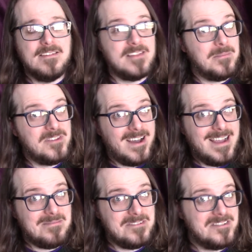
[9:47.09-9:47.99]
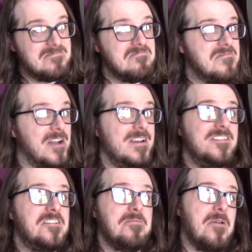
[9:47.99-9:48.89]
Sometimes there
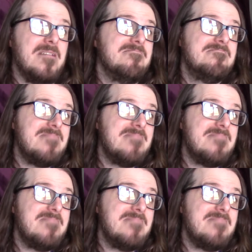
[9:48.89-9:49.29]
isn't one.